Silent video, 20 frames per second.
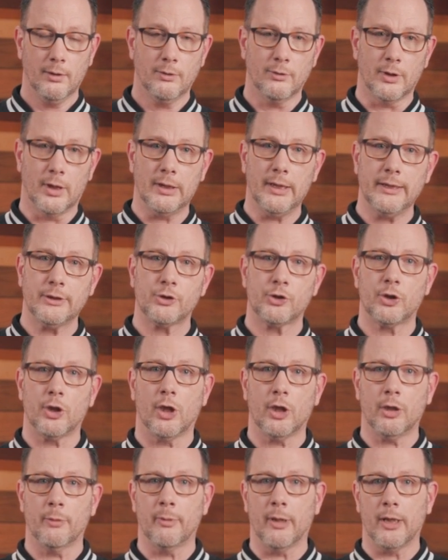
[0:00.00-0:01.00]
Now let's
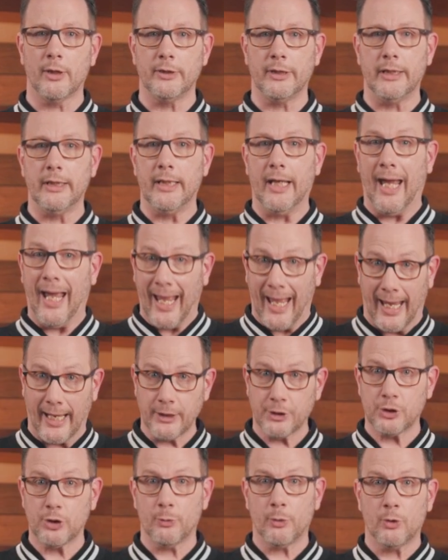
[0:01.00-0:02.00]
talk about the
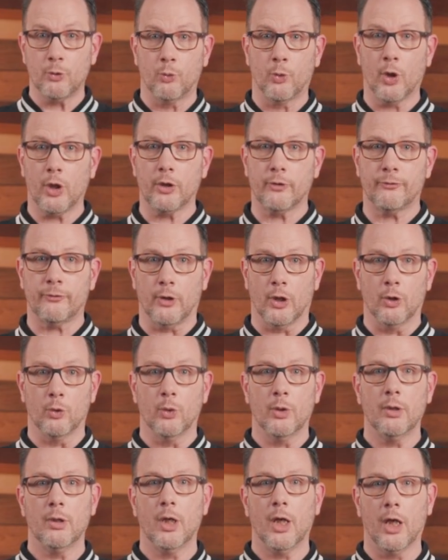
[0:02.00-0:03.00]
actual
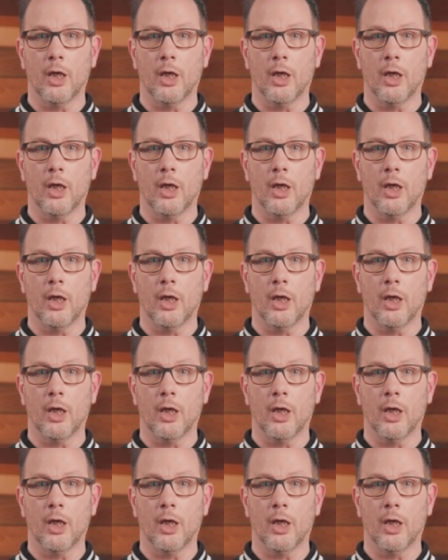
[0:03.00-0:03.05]
workflow